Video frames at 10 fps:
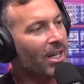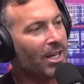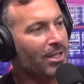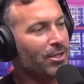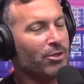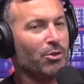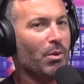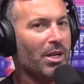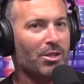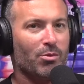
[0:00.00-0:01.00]
is the
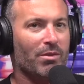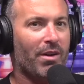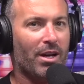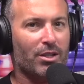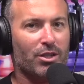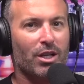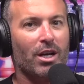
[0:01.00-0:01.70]
sweetest revenge? Oh,